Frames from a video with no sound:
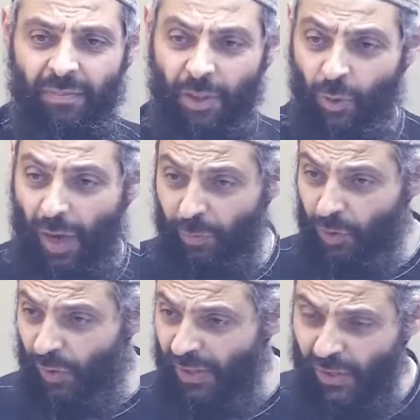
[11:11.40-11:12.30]
Did you ever
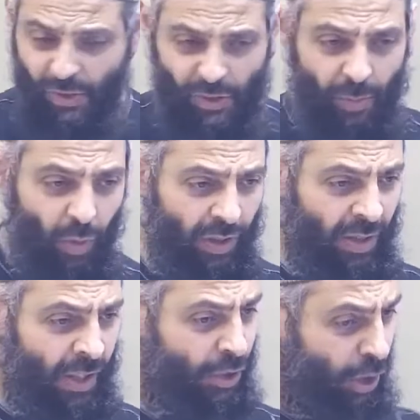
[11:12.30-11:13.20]
trust
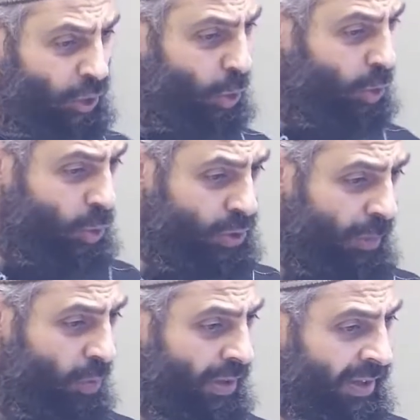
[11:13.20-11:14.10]
someone, did good to
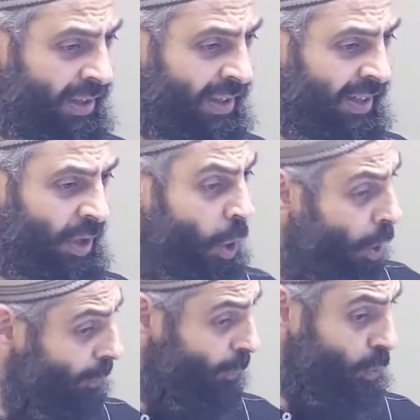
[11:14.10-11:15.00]
someone,
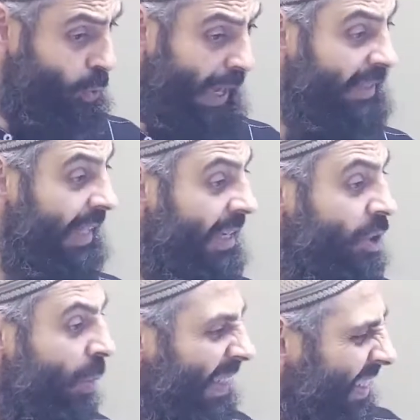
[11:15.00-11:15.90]
hope to do, and then
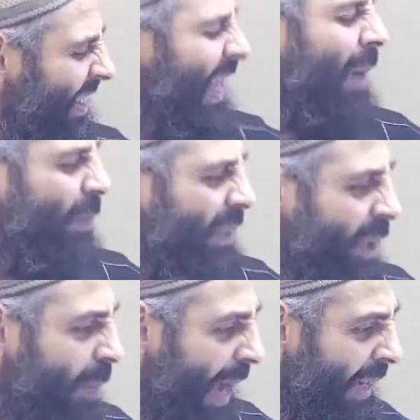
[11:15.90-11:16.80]
you were stabbed
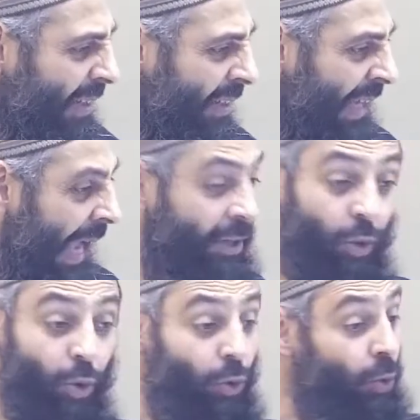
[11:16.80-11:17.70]
in the back and
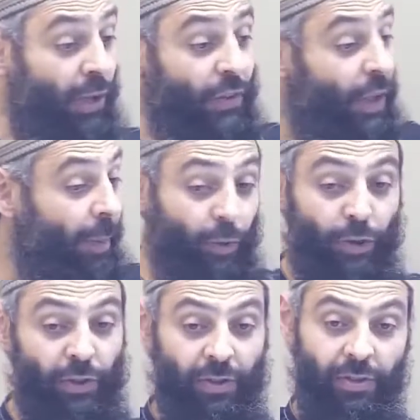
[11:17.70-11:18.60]
you could do nothing about
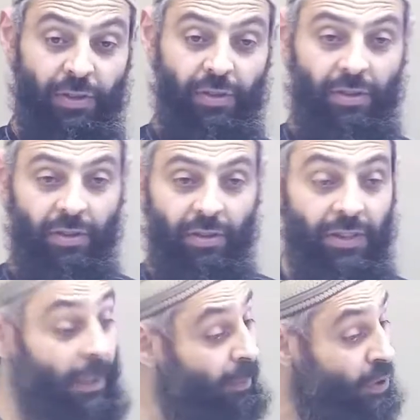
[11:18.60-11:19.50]
it?
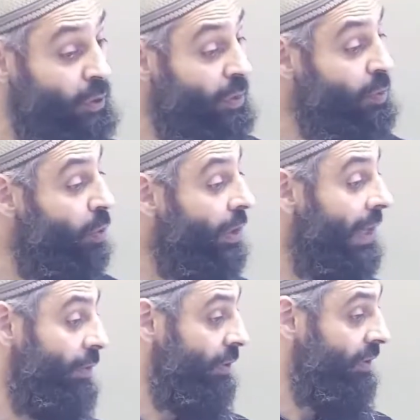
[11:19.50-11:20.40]
That person was more
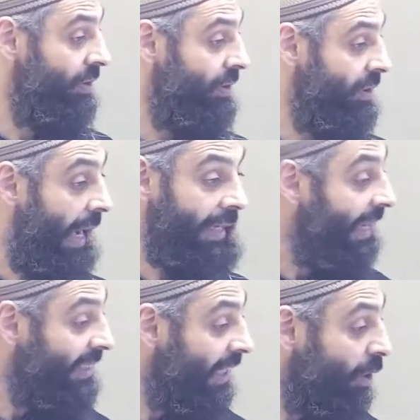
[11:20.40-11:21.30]
clever. I
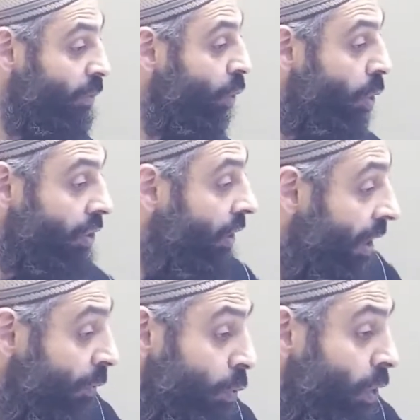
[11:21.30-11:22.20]
can't take him to court.
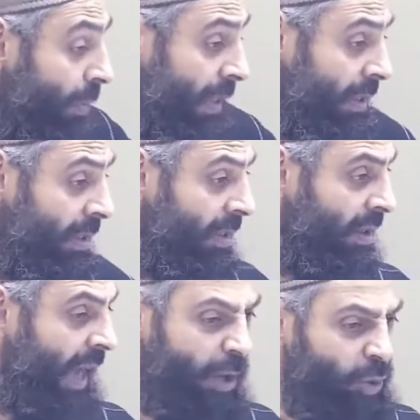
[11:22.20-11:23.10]
He fooled me.
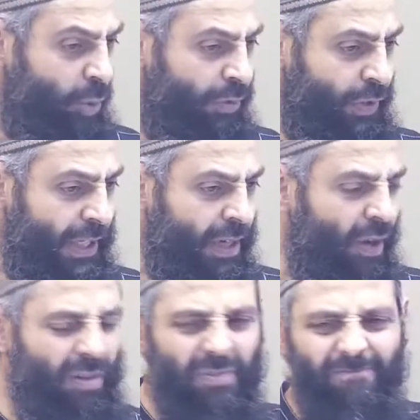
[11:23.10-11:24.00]
How do we feel?